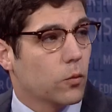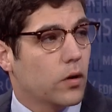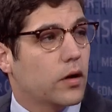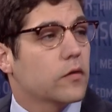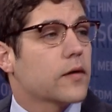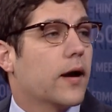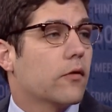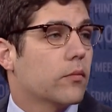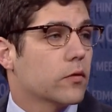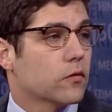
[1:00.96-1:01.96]
was, how the
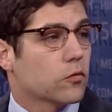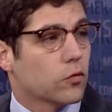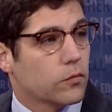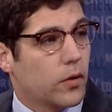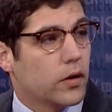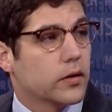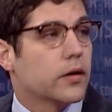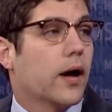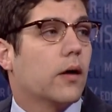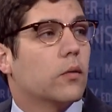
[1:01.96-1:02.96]
business responded,
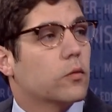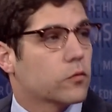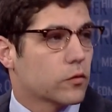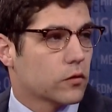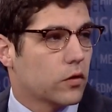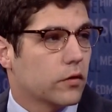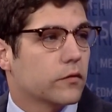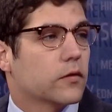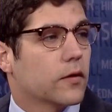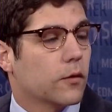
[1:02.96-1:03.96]
how it was resolved.
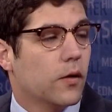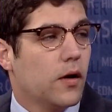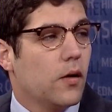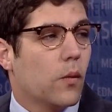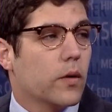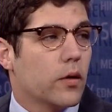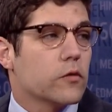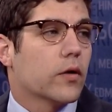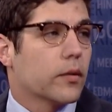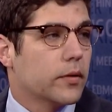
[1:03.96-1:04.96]
So we always
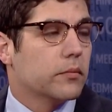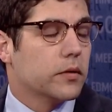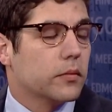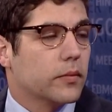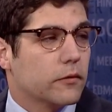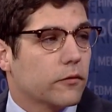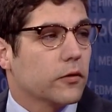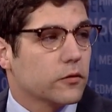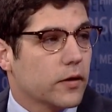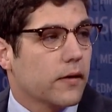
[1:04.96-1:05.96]
recommend BBB first,
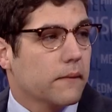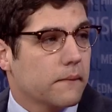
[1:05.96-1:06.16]
yeah.